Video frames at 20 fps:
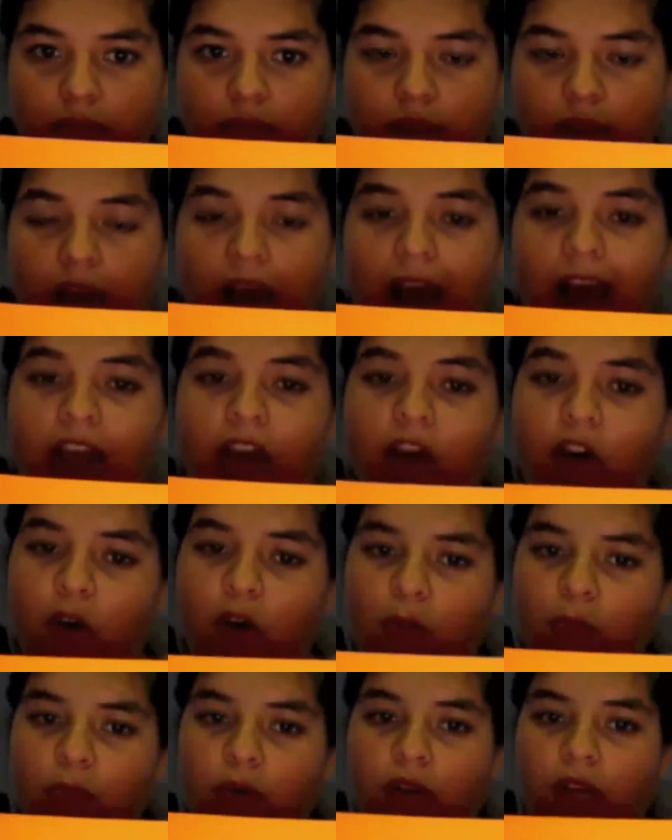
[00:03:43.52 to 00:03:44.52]
I
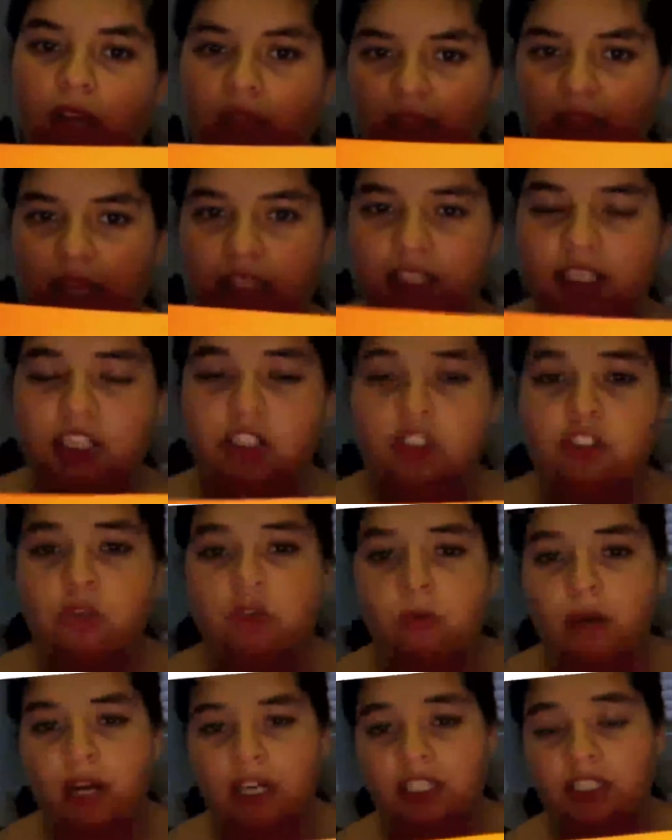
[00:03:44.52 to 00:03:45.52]
hope that since you
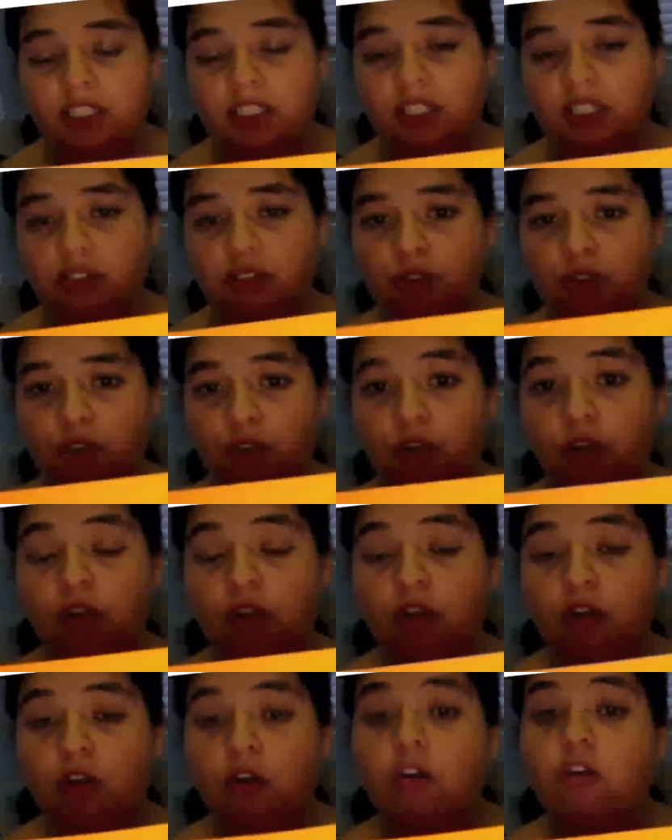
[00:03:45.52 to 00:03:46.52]
watched this
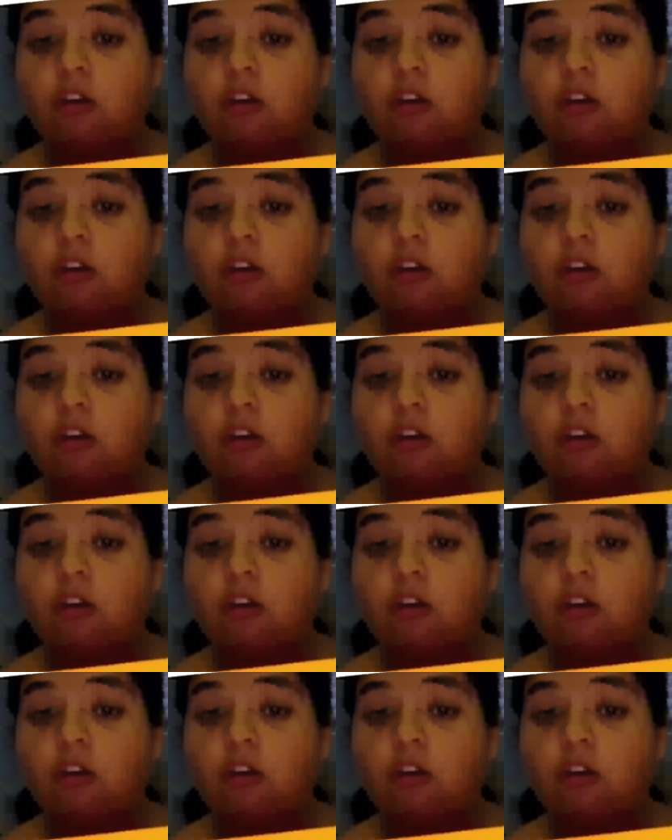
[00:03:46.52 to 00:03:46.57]
tutorial,